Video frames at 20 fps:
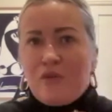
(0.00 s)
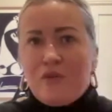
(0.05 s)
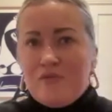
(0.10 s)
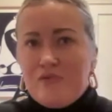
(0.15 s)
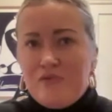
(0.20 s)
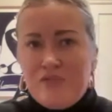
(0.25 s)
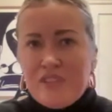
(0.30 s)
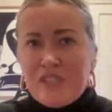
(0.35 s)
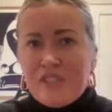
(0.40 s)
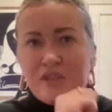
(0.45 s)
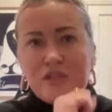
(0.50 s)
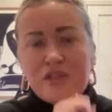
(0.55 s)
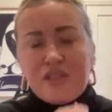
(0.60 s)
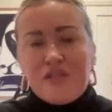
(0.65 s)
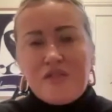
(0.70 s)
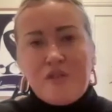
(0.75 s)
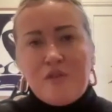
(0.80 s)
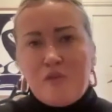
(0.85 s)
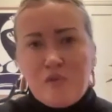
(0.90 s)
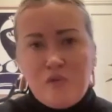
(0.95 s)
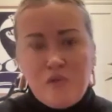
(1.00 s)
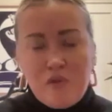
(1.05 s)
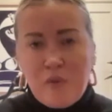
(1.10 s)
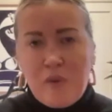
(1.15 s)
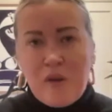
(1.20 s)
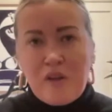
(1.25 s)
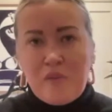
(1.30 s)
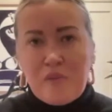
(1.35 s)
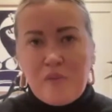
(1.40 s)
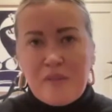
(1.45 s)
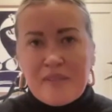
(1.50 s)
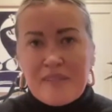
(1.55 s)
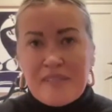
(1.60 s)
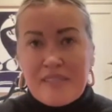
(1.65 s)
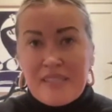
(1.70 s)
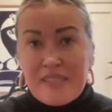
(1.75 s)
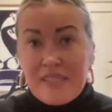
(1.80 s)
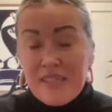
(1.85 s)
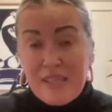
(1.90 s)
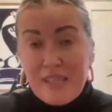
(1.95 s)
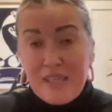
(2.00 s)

vehicles for wealth building.